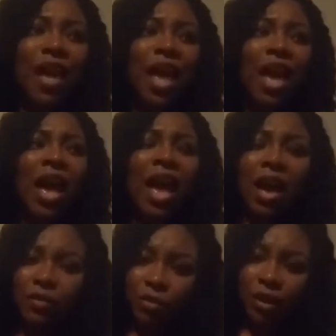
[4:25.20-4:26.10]

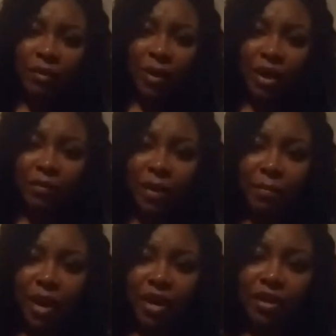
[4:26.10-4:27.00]
haven't really made up my
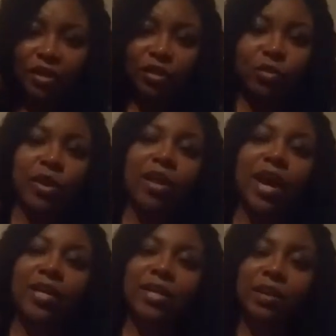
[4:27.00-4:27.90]
mind as to whether I
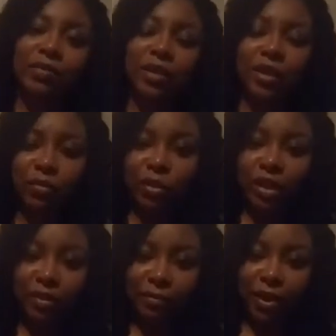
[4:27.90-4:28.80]
definitely want to
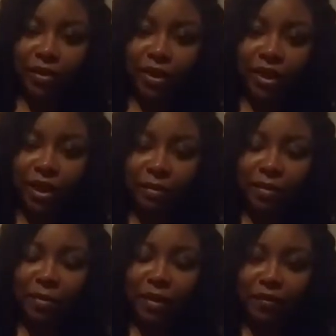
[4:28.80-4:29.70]
get married again.
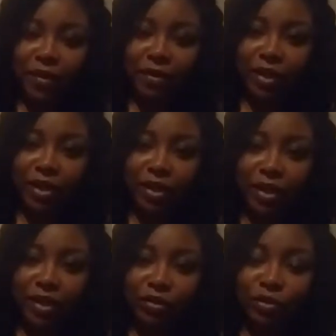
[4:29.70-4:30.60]
Maybe if I find that,
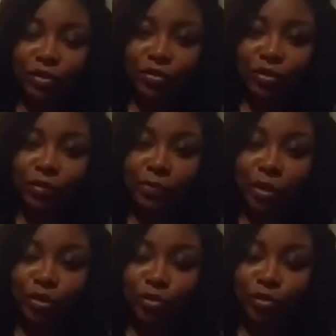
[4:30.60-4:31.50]

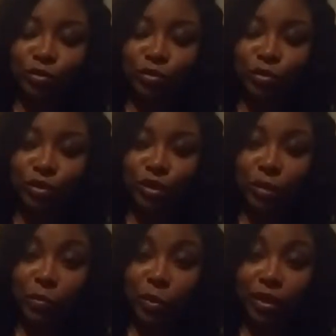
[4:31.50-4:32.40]
special
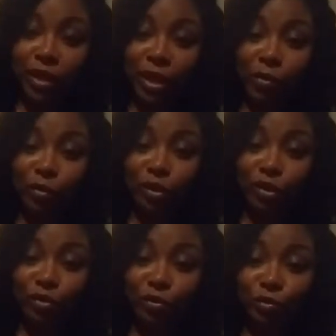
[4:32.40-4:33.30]
someone that I want
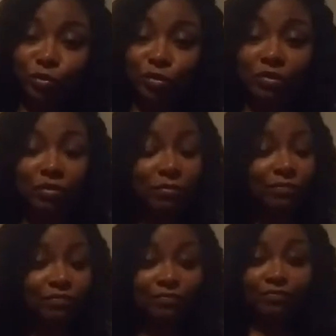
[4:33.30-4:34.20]
to,
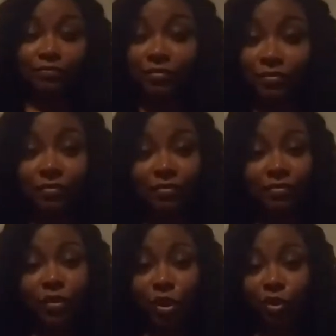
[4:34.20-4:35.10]

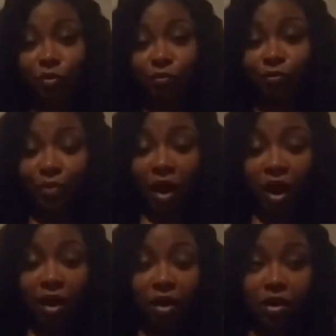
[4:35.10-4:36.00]

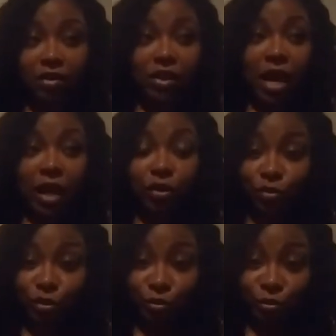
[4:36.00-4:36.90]
say I do
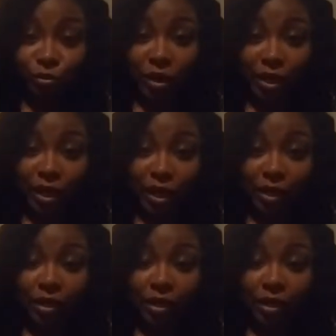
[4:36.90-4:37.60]
to again,